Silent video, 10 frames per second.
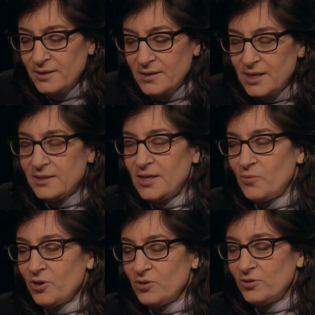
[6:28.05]
they, they
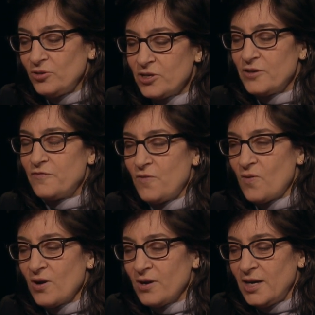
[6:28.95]
were looking
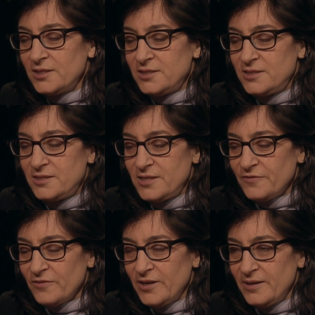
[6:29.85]
for a
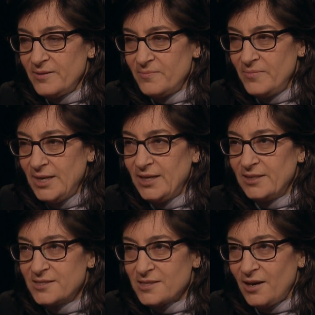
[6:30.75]
different
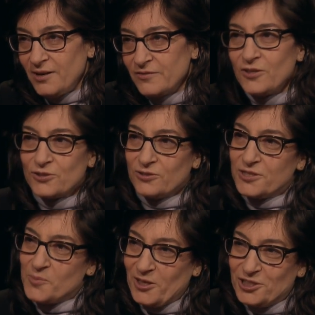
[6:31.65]
means of cultural
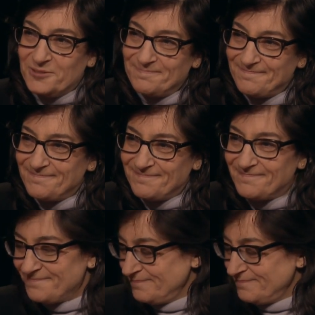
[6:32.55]
expression. Okay.